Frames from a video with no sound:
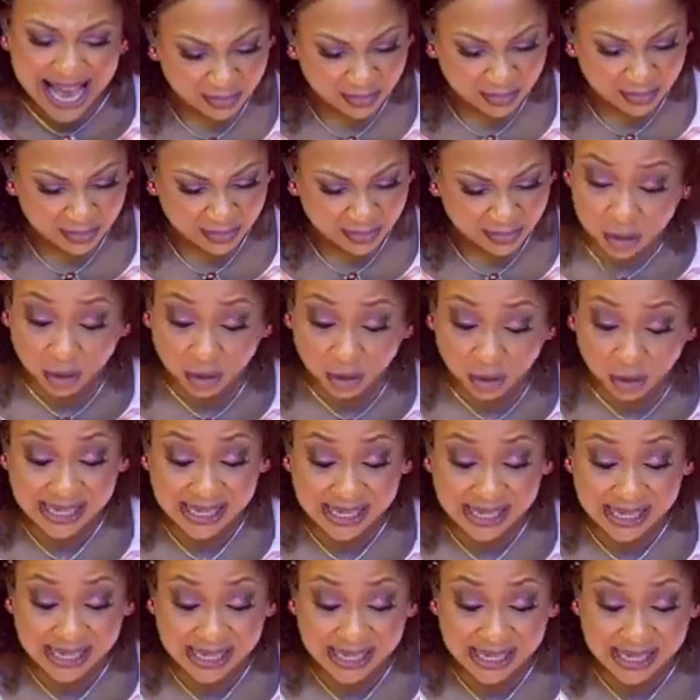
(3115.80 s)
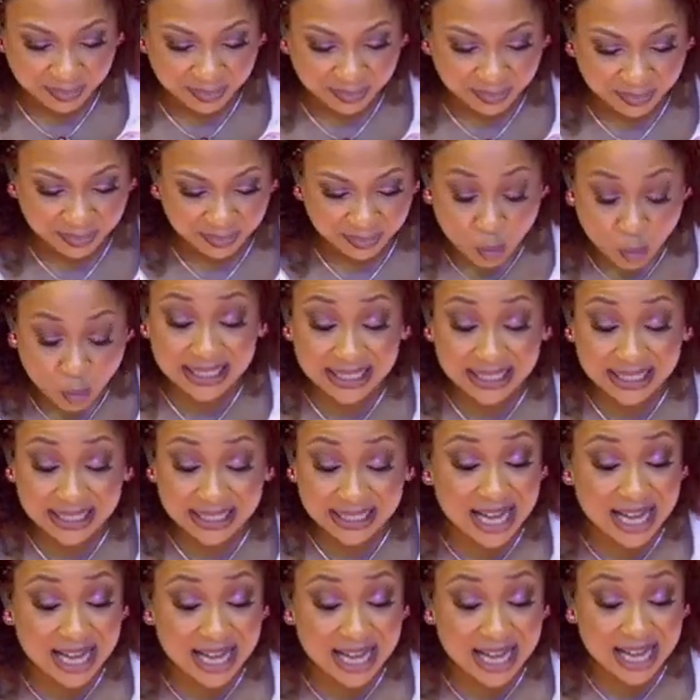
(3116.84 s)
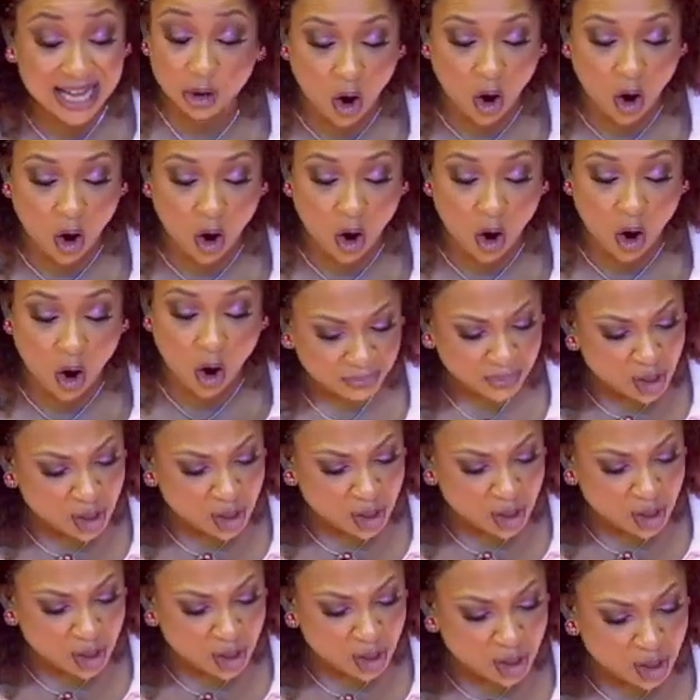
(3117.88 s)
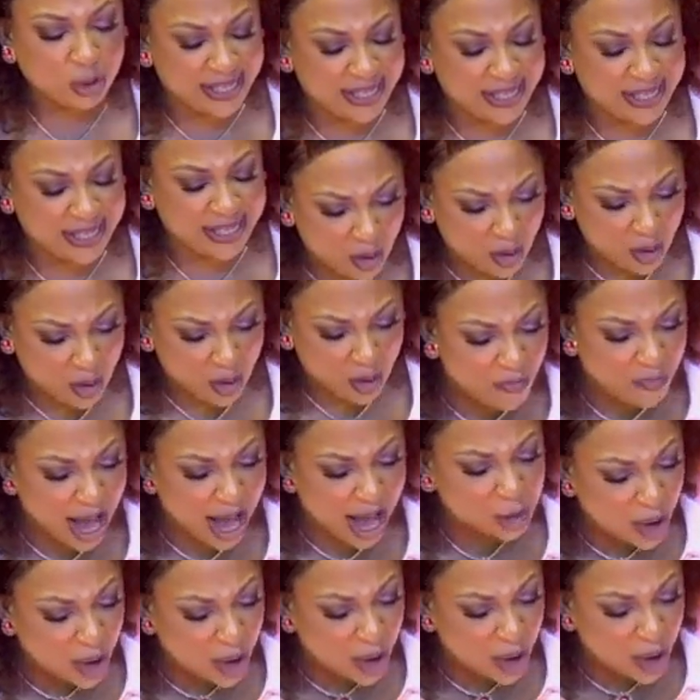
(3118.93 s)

and on time, when the man shows up, you will discover you are not